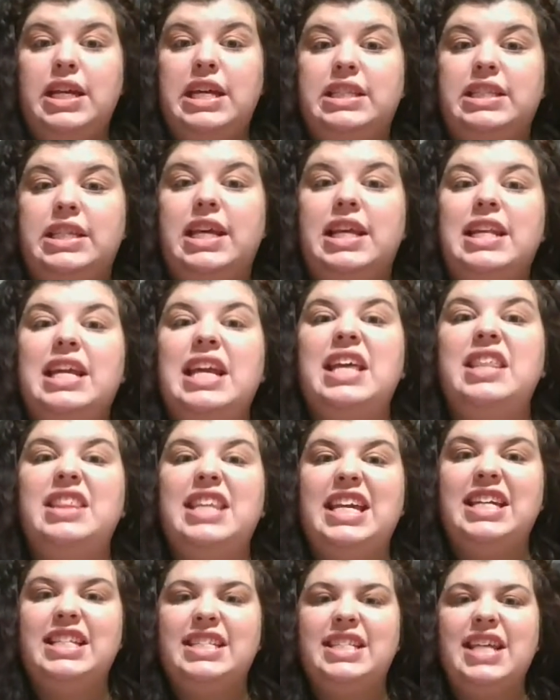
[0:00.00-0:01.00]
it did in
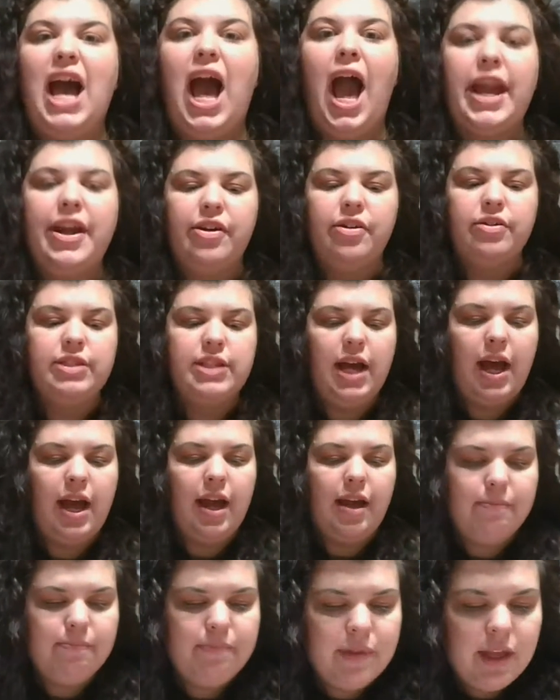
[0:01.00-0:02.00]
the entire
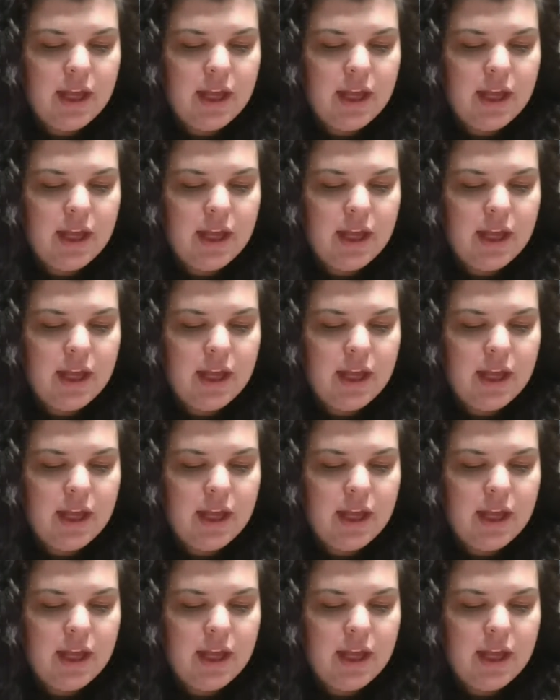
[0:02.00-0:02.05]
time.